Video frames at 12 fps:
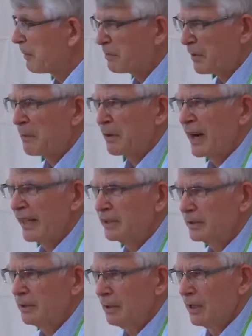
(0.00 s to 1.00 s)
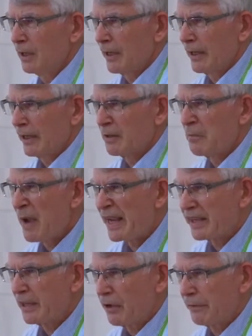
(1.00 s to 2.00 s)
preparation and
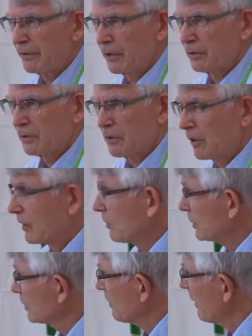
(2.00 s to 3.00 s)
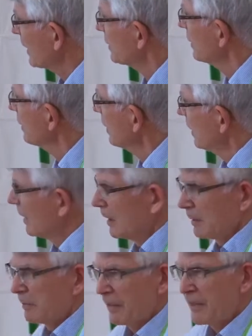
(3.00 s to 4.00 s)
making of the construction,
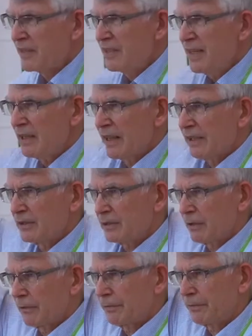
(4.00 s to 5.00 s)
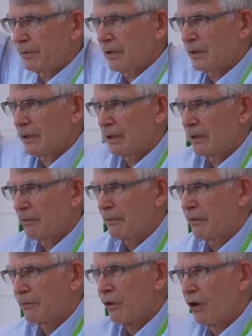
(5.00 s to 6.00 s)
but the ceilings of
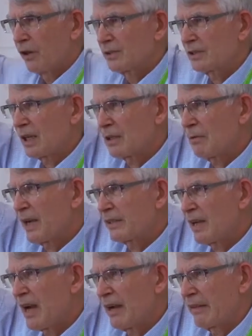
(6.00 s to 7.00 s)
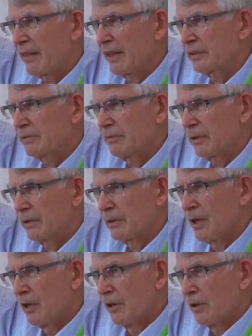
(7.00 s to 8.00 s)
the floors are quite high. There's
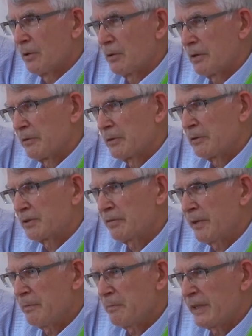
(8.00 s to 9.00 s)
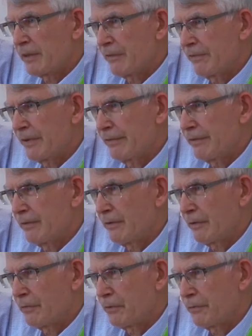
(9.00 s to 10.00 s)
3.50 meters
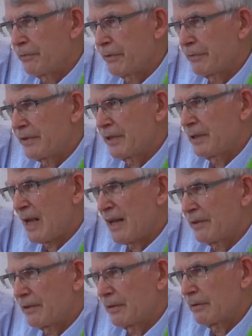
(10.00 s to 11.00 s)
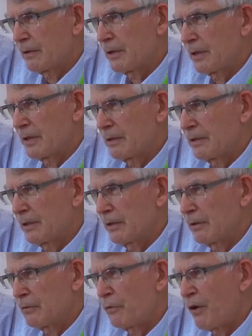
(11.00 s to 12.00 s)

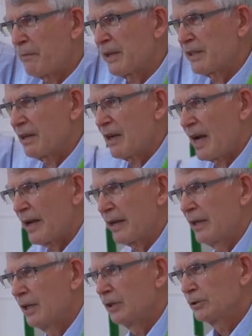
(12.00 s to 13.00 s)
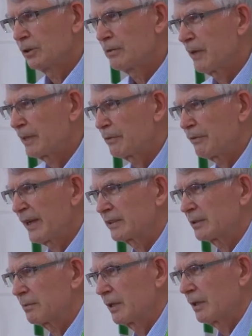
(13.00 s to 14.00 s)
until 4 meters high, so quite
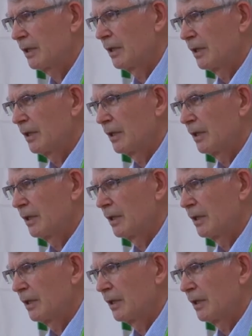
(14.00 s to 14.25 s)
flexible